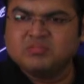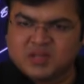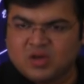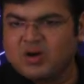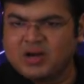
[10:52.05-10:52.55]

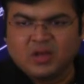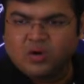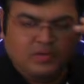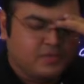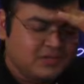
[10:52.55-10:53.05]
security and
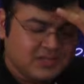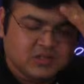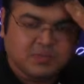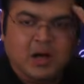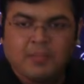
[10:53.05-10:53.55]
all of these
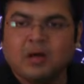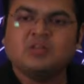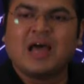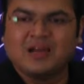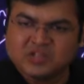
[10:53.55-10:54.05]
things become a
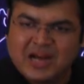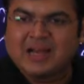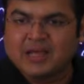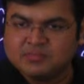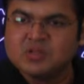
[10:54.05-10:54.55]
challenge at
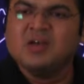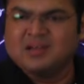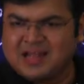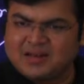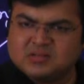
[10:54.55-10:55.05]
times.
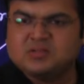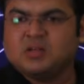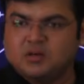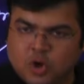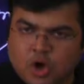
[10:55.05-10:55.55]
That is the
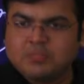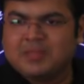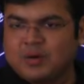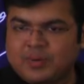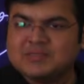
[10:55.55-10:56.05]
norm
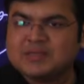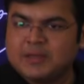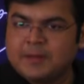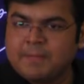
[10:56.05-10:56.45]
that we see.